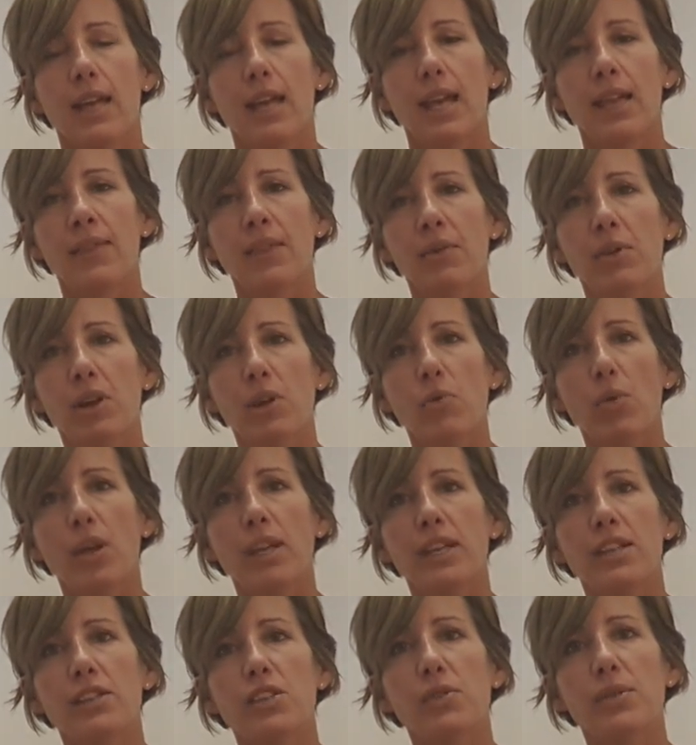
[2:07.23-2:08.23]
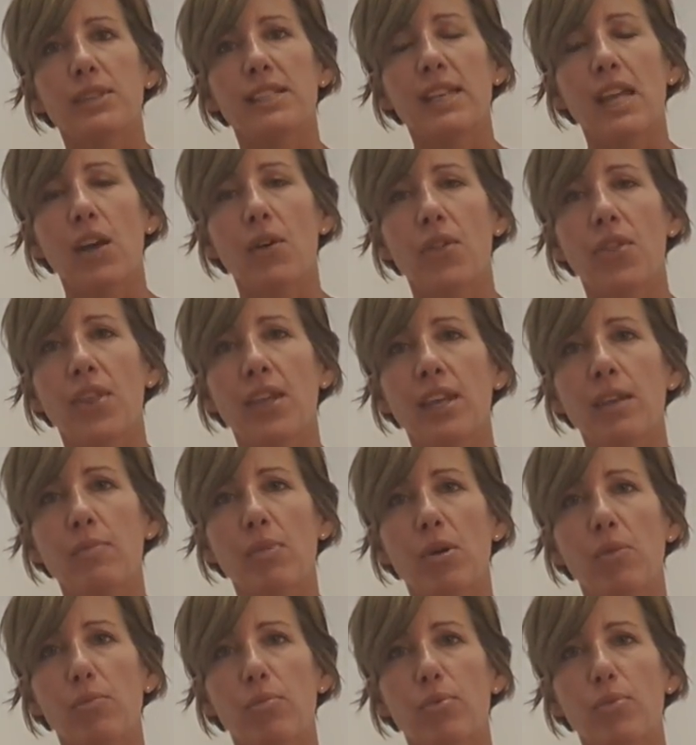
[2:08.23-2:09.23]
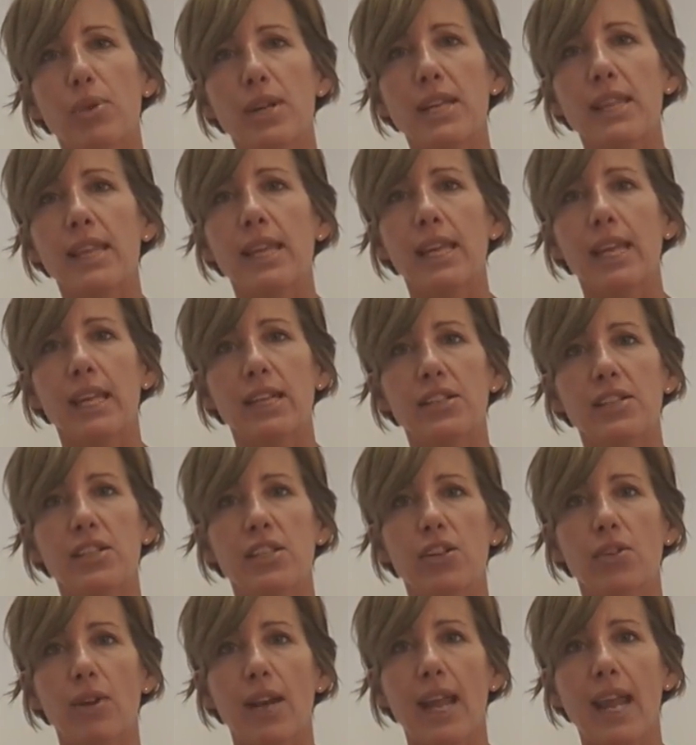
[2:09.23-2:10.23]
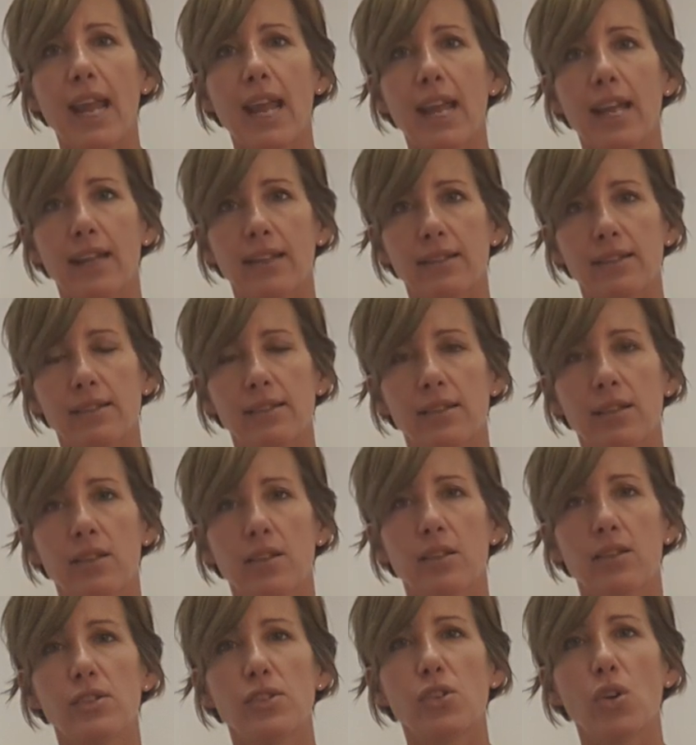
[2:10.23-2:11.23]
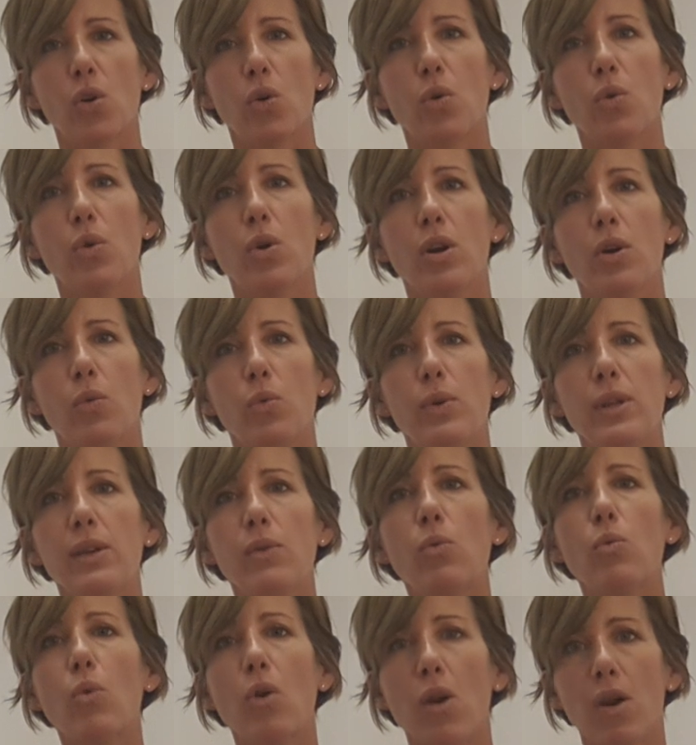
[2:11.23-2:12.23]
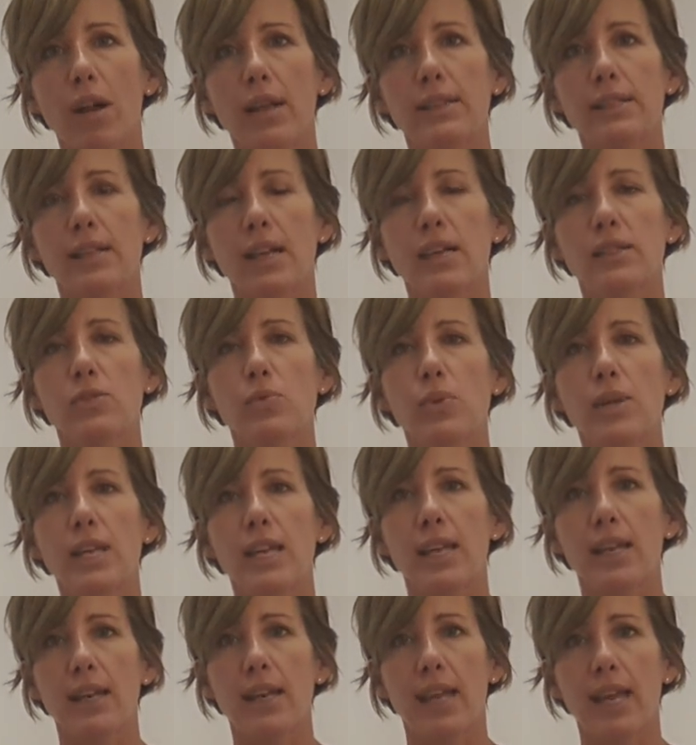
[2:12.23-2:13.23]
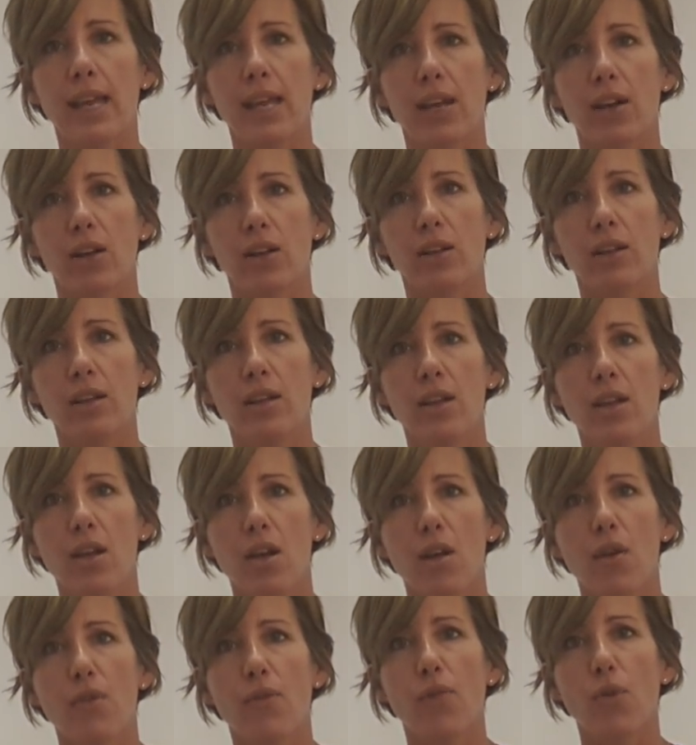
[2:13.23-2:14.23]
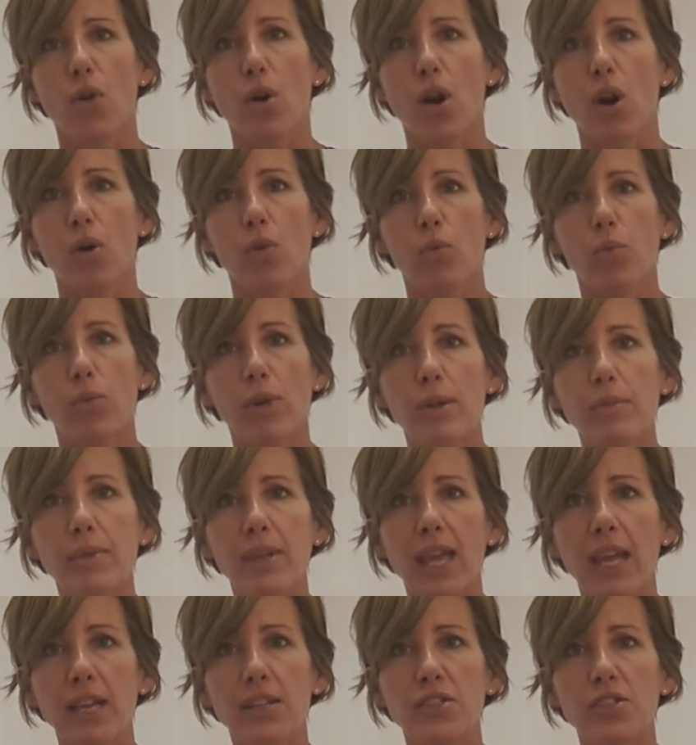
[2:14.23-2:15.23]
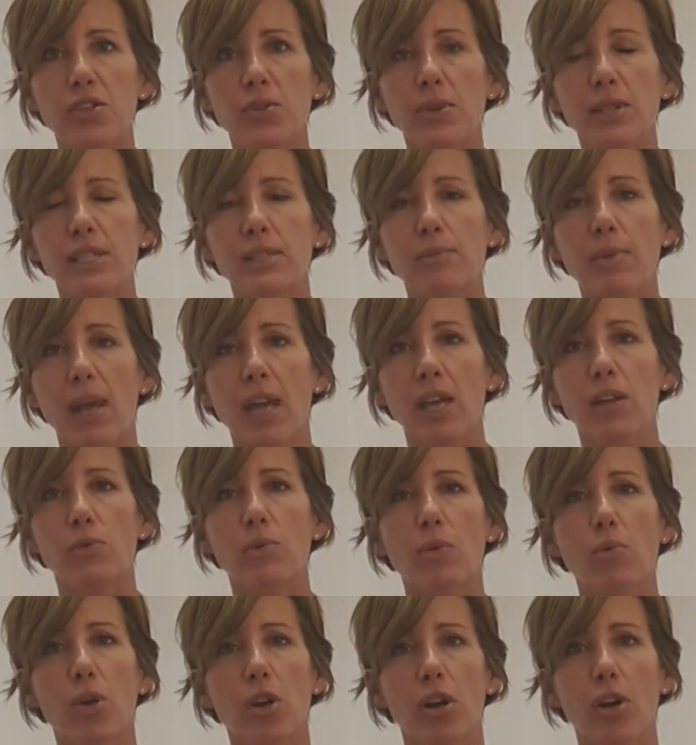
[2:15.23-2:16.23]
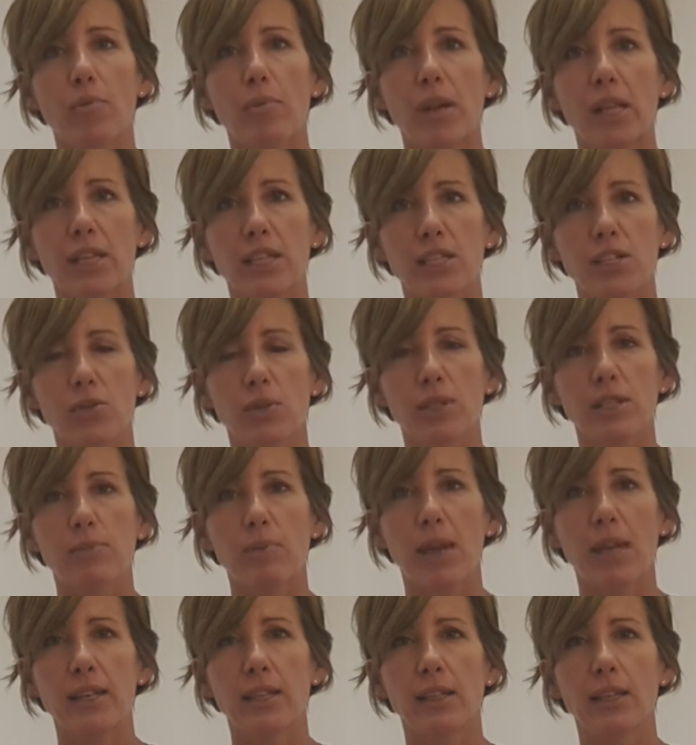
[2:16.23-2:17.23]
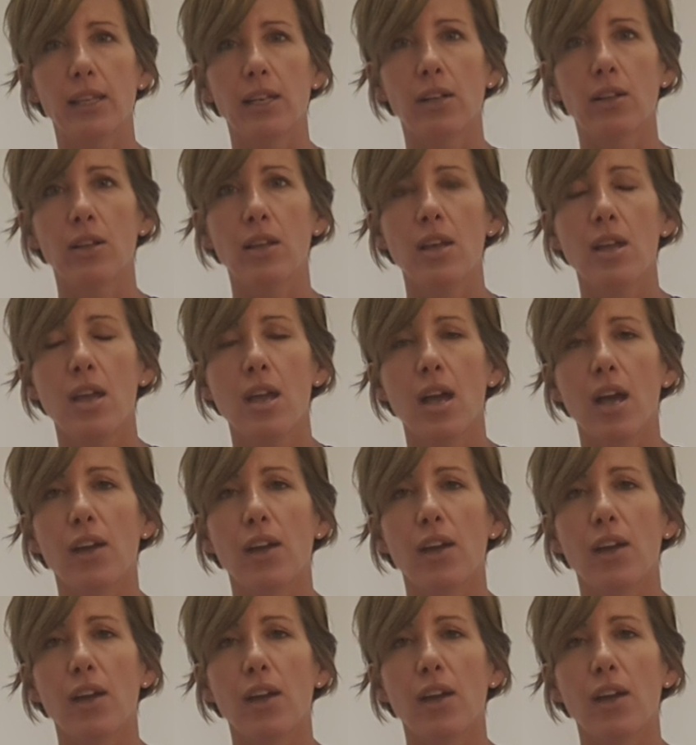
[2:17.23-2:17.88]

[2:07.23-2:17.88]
And then what I want you to do is now think about breathing into your hands. So we want, as we inhale, for our rib cage to expand. We want our belly to expand a little.